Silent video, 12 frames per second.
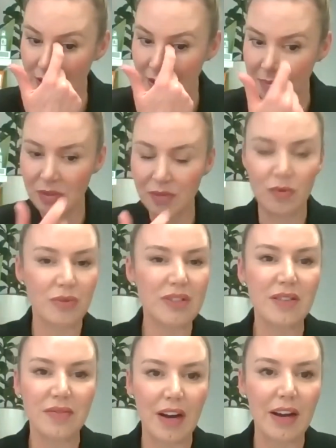tips for
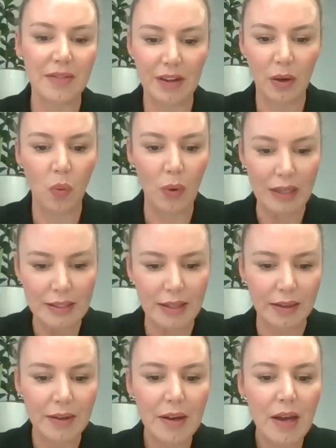surviving winter.